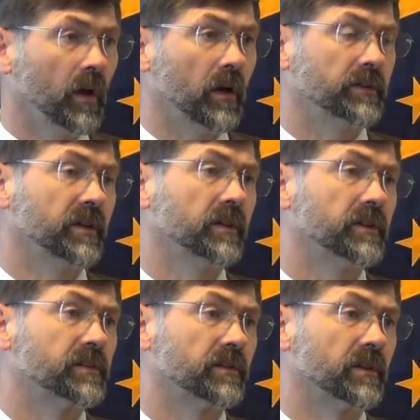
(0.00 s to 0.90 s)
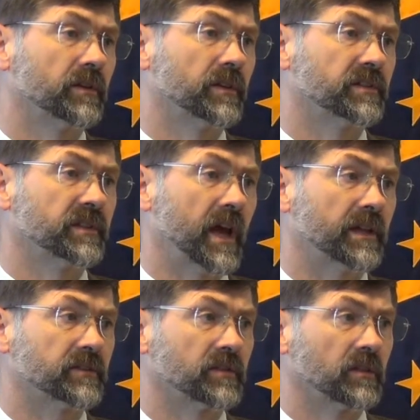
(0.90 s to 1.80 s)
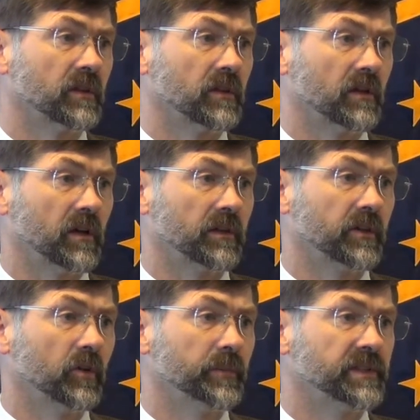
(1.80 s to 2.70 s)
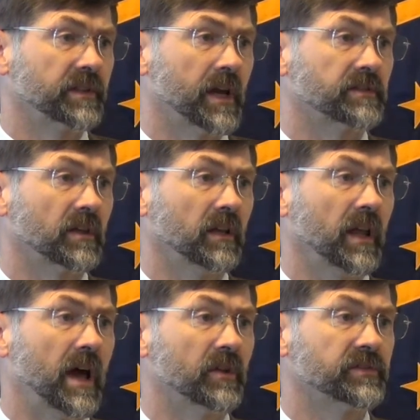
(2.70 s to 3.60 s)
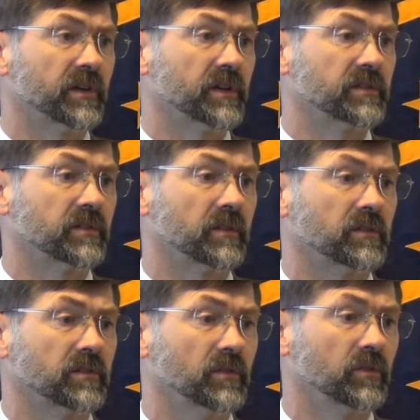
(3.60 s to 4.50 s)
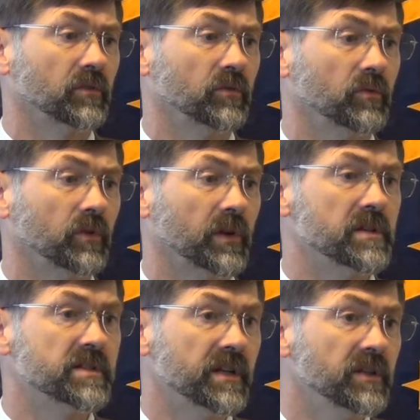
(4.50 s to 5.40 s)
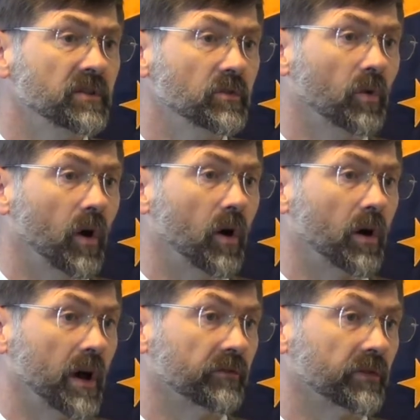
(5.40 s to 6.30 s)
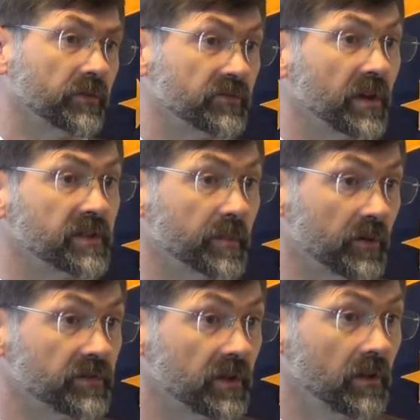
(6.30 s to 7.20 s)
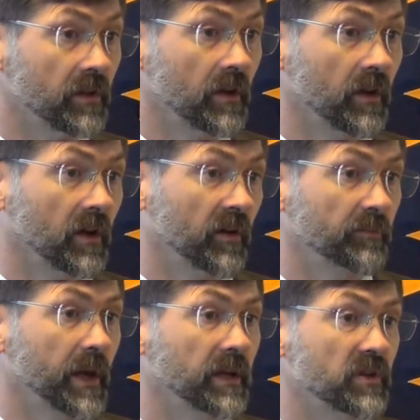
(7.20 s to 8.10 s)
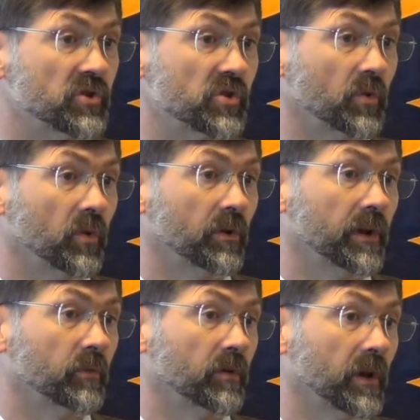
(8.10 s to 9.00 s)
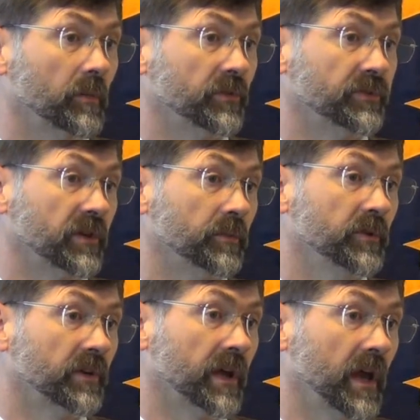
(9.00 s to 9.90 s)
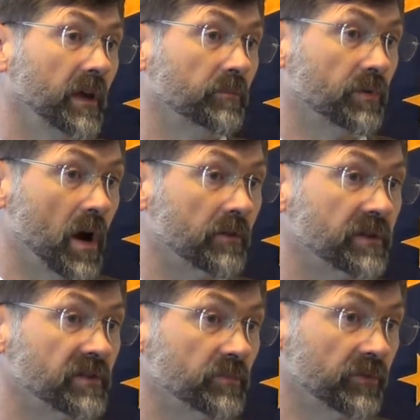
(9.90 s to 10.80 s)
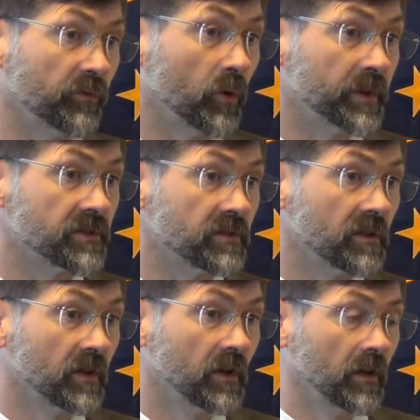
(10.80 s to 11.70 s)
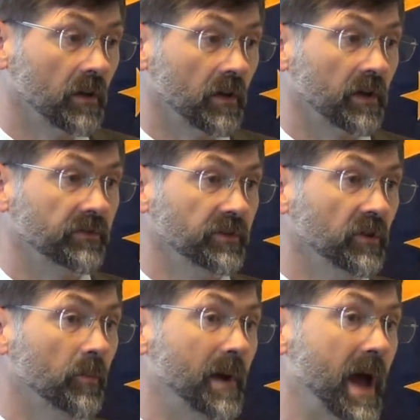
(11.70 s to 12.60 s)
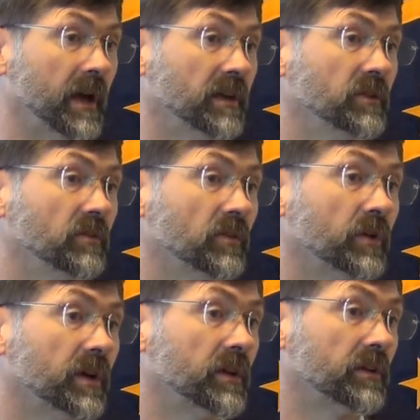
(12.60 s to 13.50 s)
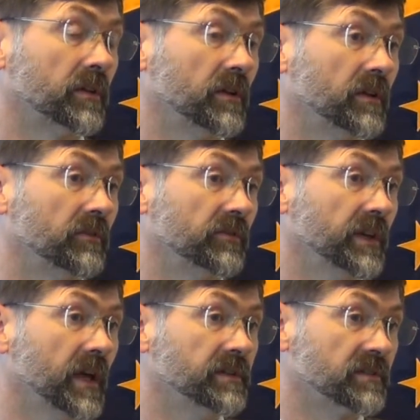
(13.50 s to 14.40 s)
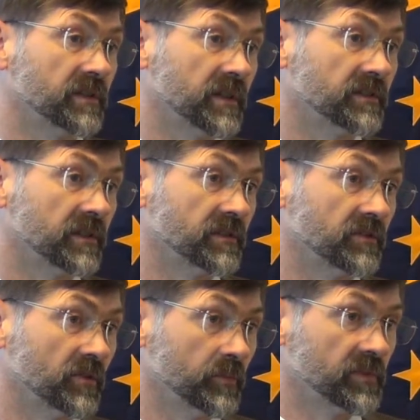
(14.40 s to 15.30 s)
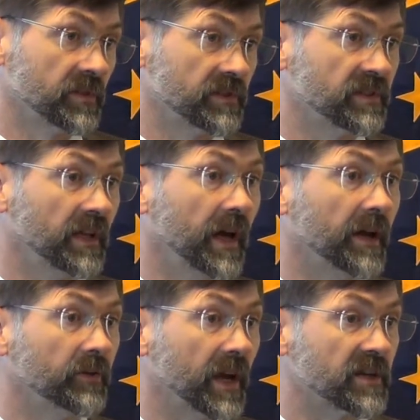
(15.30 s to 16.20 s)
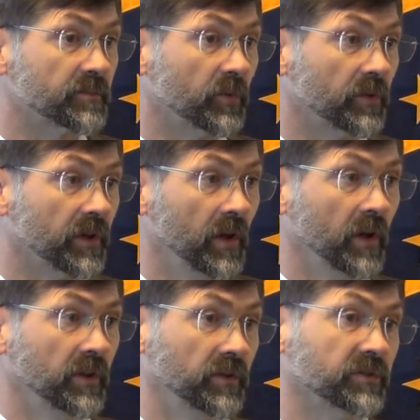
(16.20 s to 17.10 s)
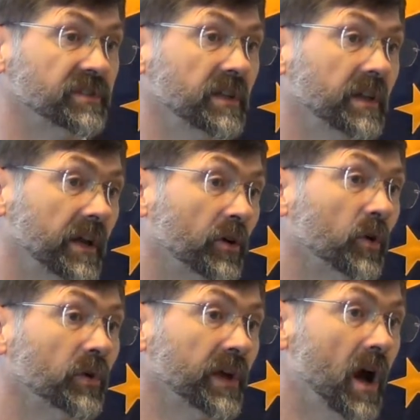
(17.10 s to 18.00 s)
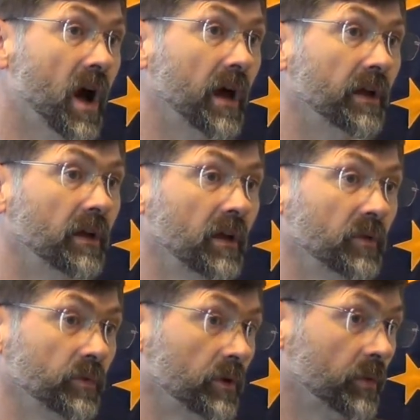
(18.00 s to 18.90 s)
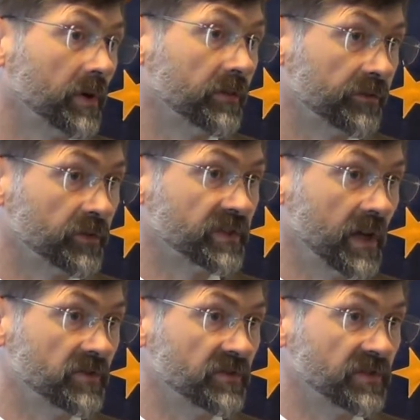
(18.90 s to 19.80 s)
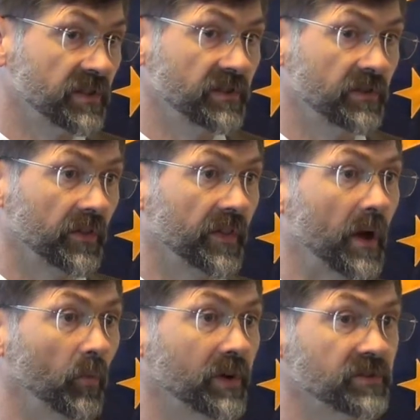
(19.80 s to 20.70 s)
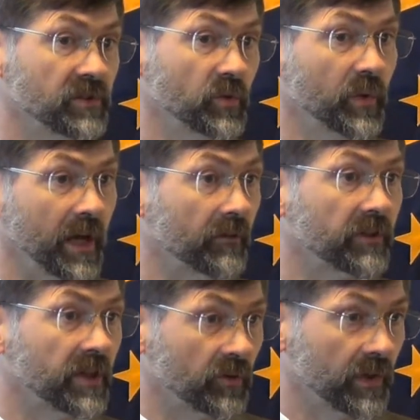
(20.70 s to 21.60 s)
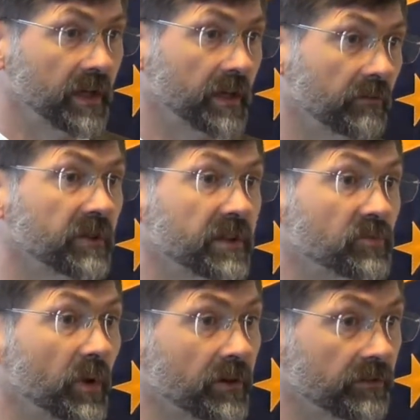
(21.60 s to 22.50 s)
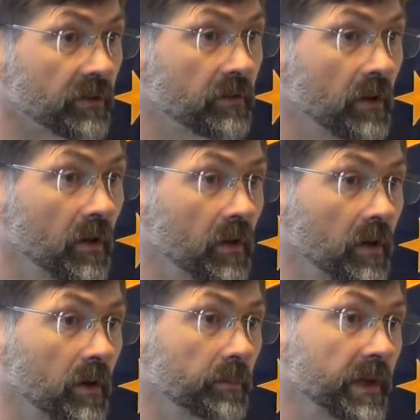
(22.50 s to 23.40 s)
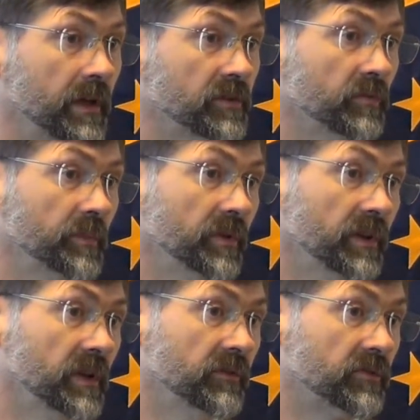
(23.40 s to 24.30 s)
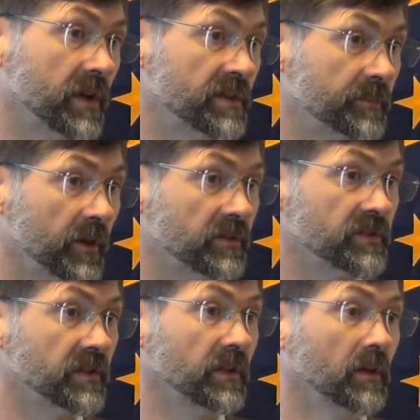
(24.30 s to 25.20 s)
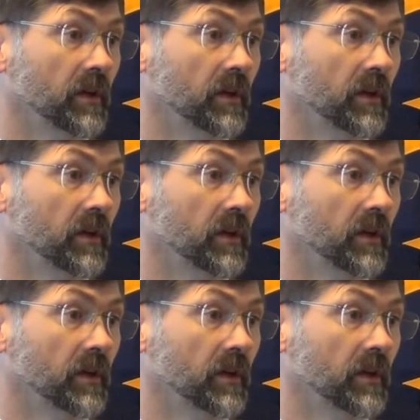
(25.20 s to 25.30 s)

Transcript: I'll tell you the, the, the stats uh, the OMB stats allows us to continue our effort of transparency, of making sure that we're able to communicate progress and performance. Uh, if you go back and you look at the VA statistics in terms of the CIO dashboard, you'll see that early on, we were one of the first agencies that wasn't doing everything green and everything is wonderful. Uh, because we believe transparency